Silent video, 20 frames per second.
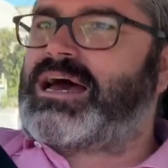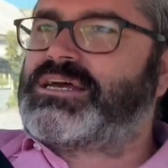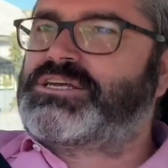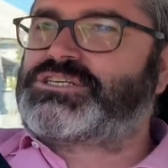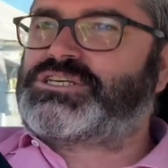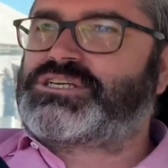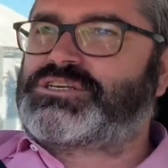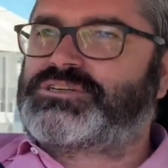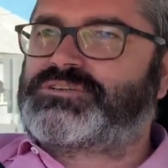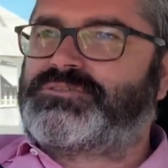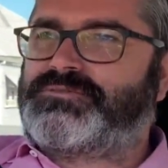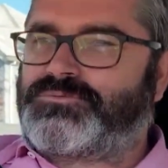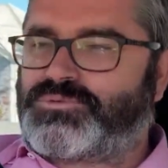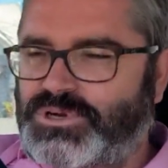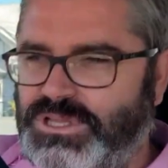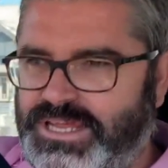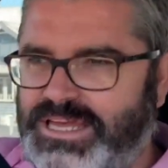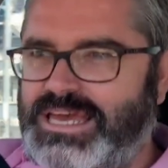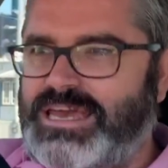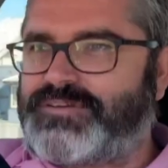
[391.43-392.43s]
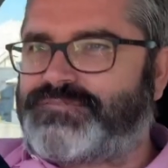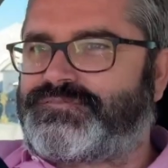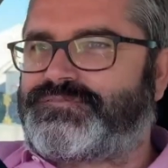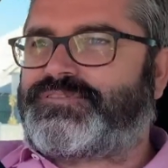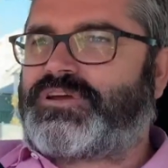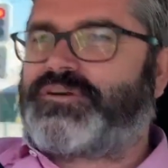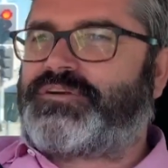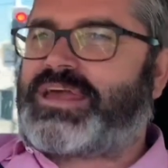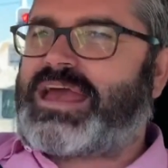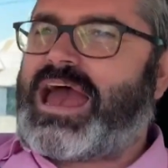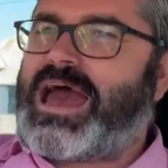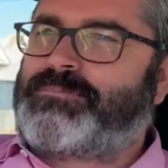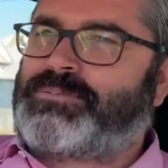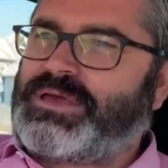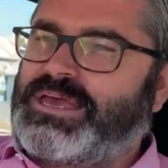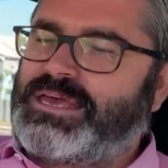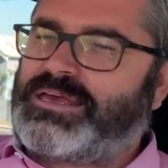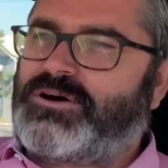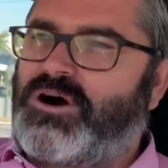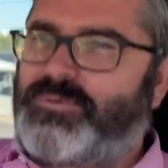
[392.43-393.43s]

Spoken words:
She's relieved, very happy.